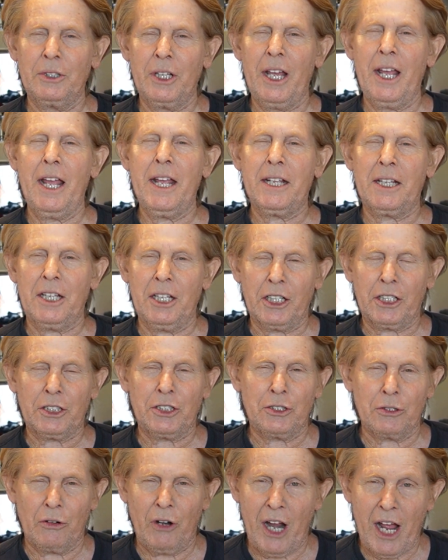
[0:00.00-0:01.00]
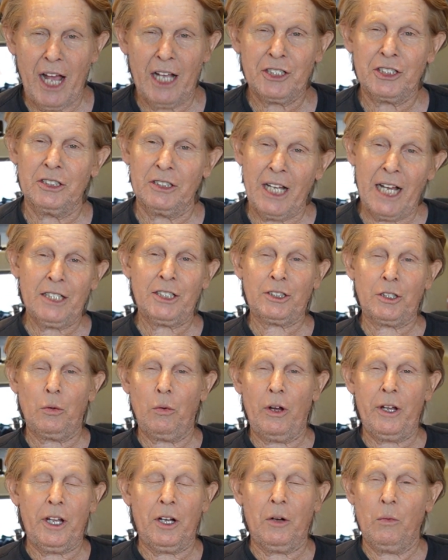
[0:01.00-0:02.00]
they kicked your ass. And that's
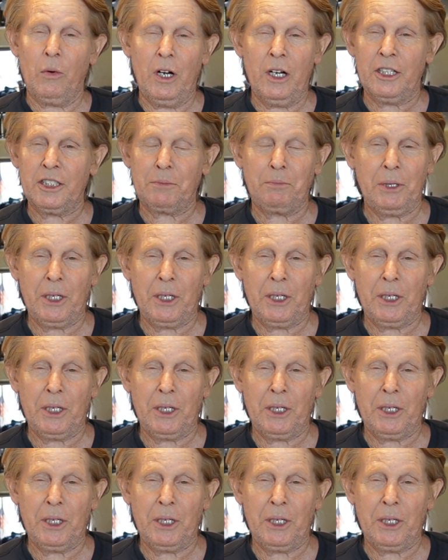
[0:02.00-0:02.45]
the way it was.